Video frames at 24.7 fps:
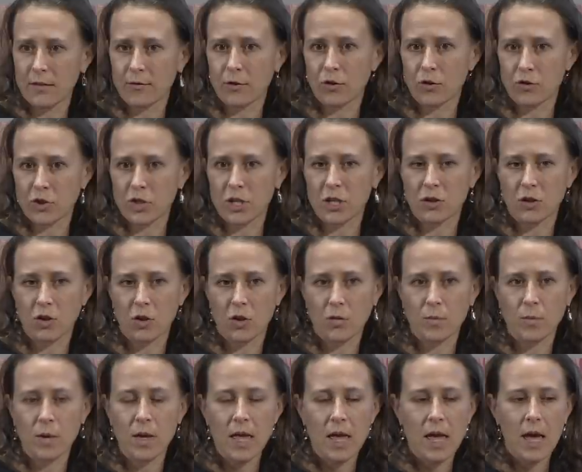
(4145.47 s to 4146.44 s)
of your
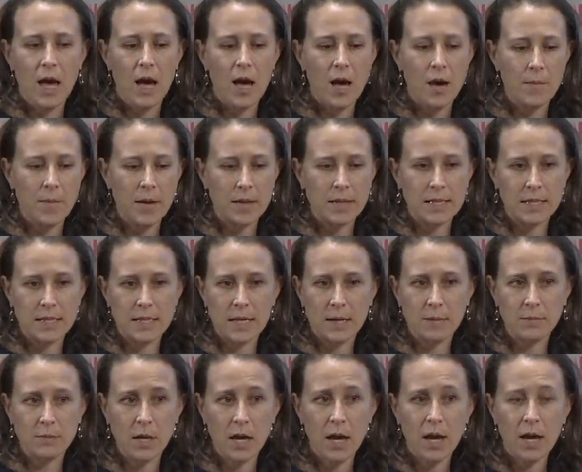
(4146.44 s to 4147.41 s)
genome. Um, at the
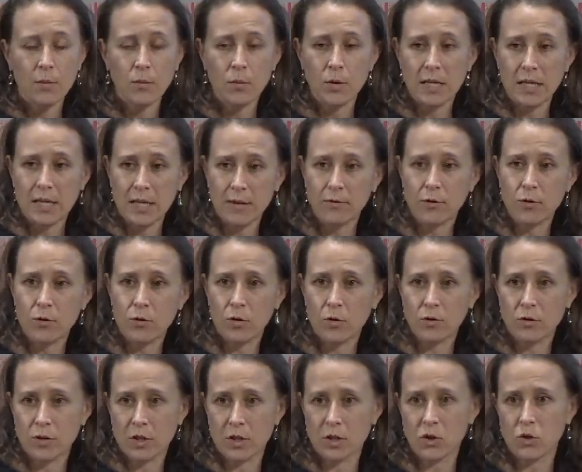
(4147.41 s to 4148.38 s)
same time, we give you
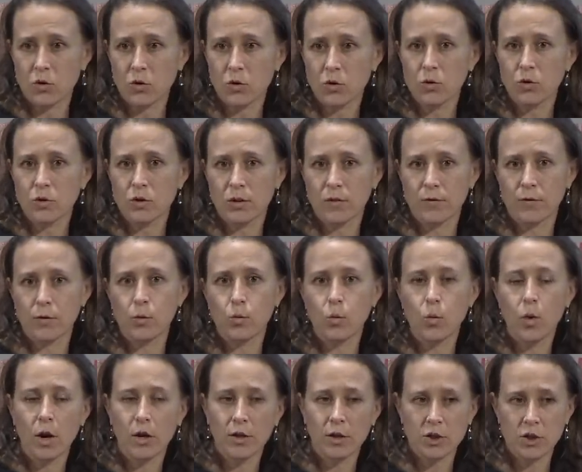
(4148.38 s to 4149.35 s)
those controls. If you
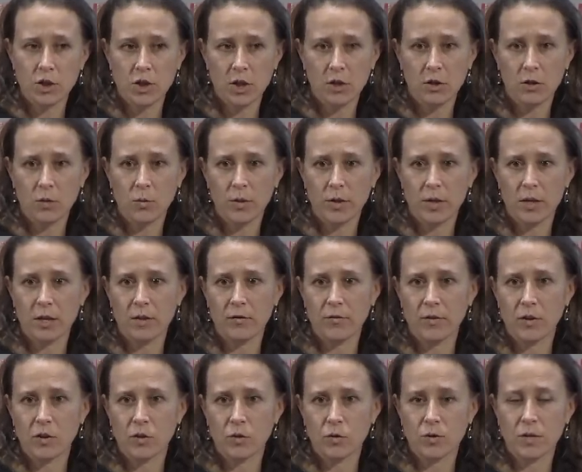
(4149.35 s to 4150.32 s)
want to share it with
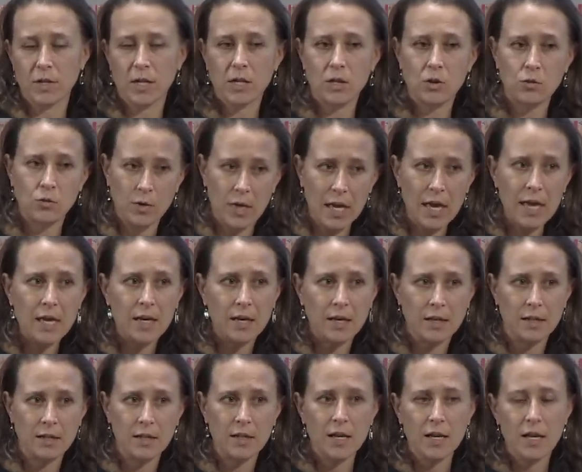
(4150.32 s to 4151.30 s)
individuals, that you
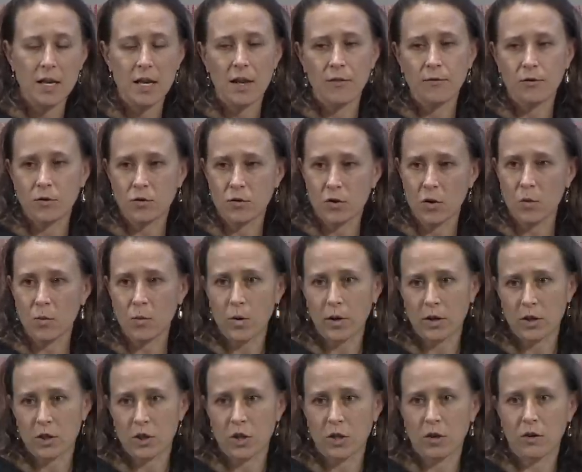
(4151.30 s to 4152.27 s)
can. If you don't
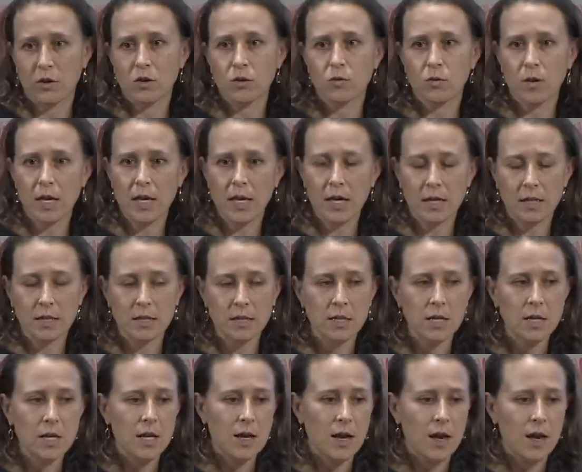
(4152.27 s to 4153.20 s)
want to share it, you can't.